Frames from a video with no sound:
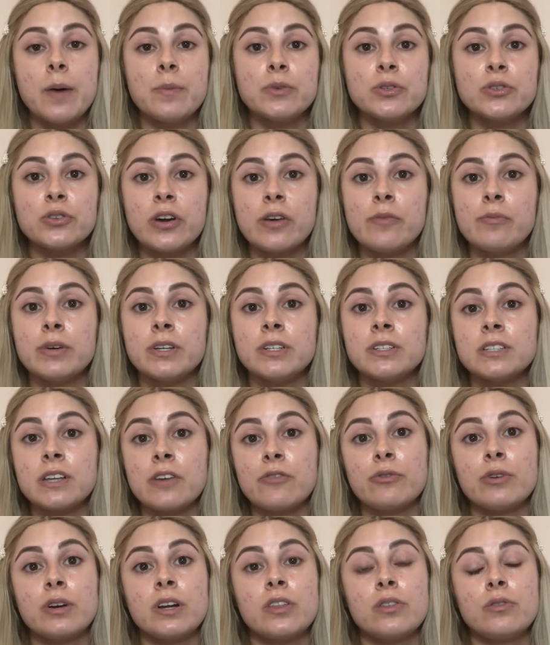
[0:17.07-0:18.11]
So I've been
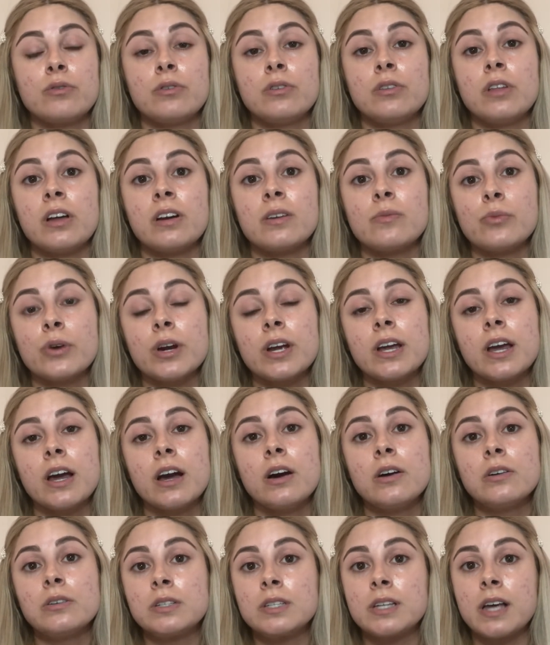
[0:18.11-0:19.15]
suffering through a lot of
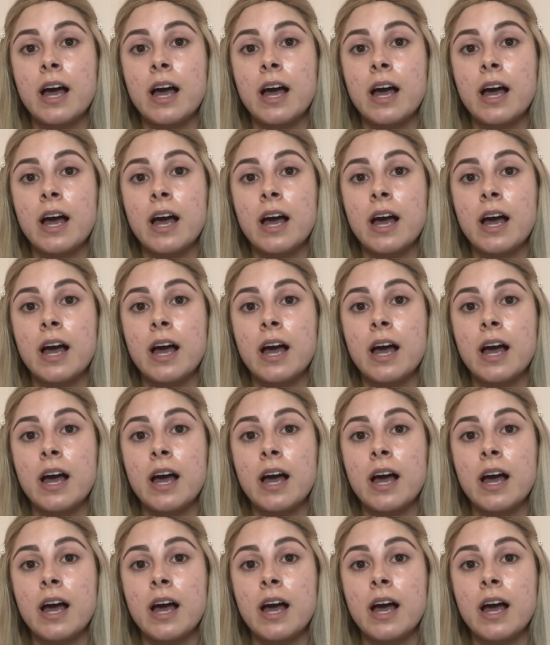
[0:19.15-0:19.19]
breakouts.